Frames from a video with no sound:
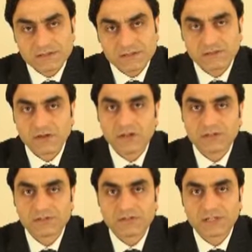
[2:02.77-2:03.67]
his
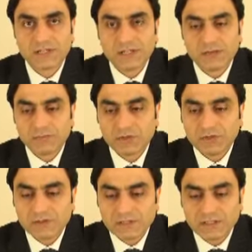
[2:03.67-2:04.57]
knowledge
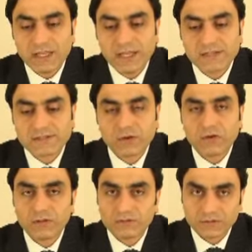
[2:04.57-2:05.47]
because he has
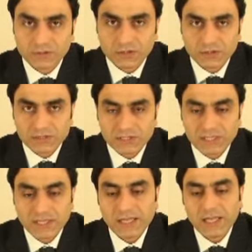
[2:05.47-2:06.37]
all the knowledge
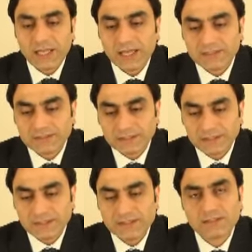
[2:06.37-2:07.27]
and
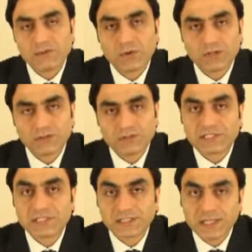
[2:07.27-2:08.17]
he is the one who
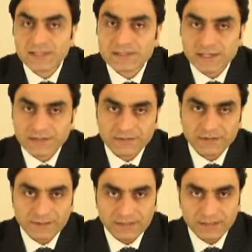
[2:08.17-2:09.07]
creates
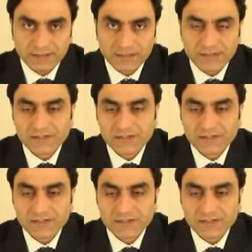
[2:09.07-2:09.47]
everything.